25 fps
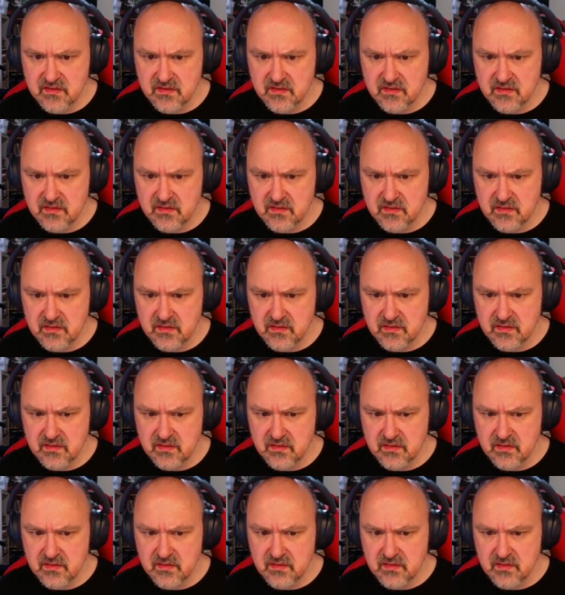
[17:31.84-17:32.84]

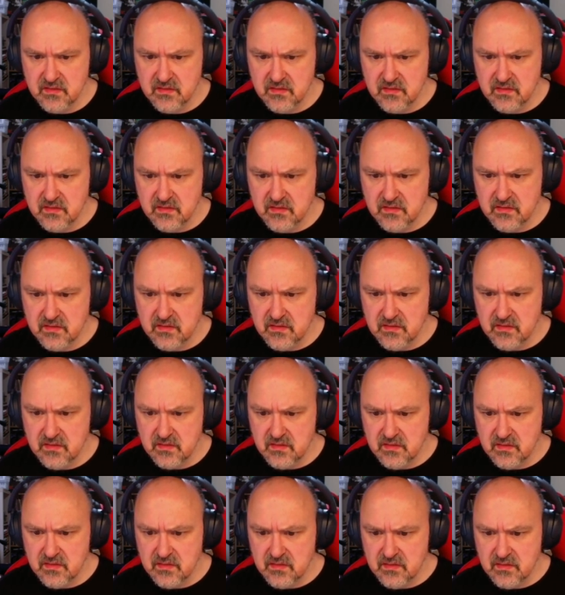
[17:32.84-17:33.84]

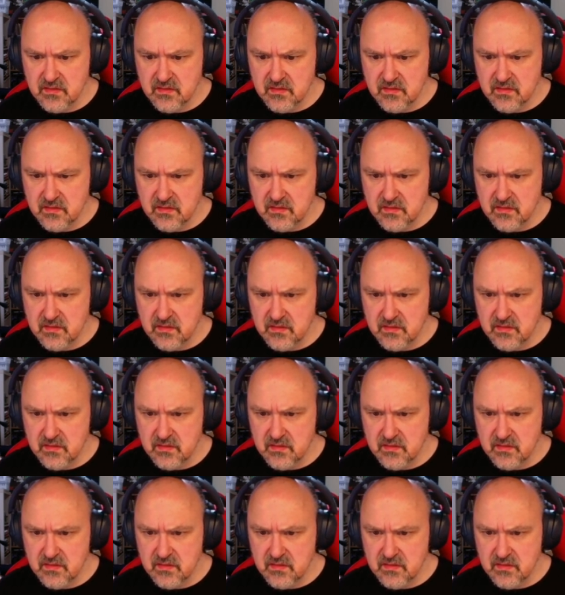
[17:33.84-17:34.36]
[no speech]